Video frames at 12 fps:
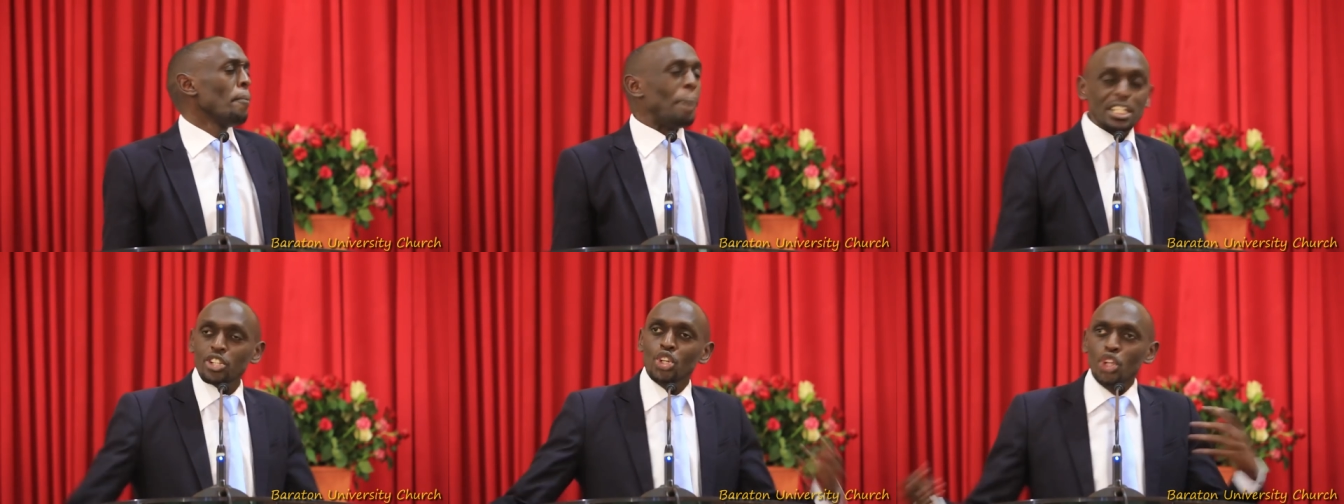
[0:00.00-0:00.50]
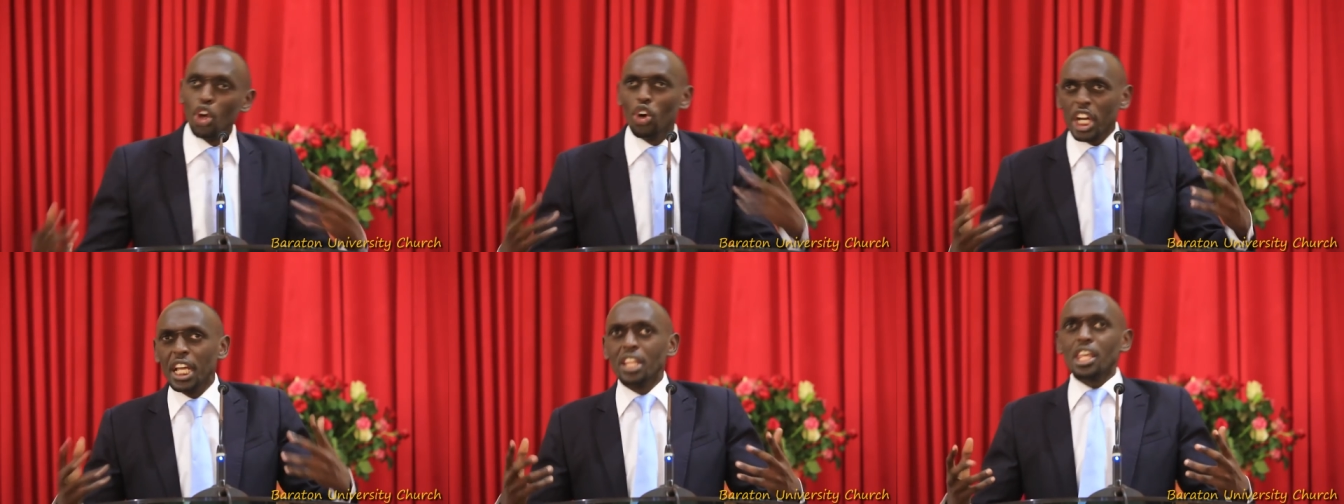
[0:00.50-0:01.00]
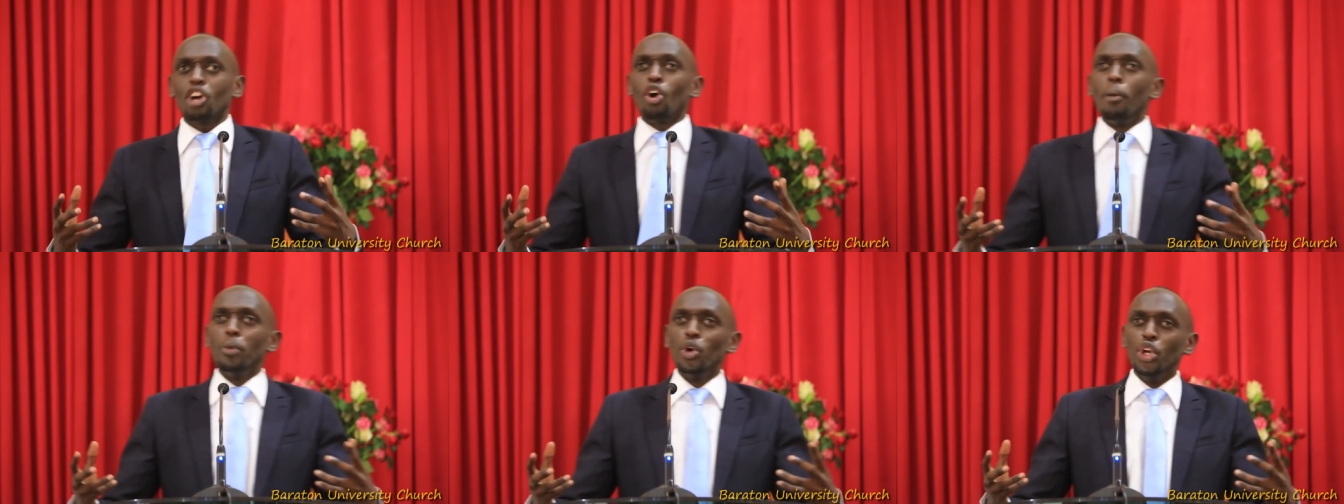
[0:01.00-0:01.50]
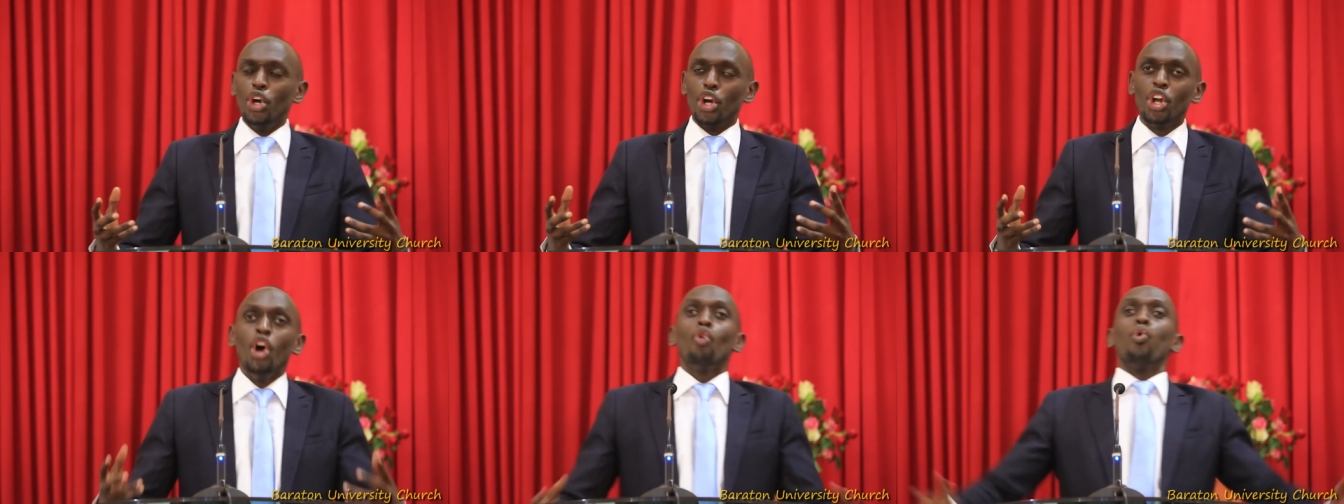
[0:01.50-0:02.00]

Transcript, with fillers: But during the communion,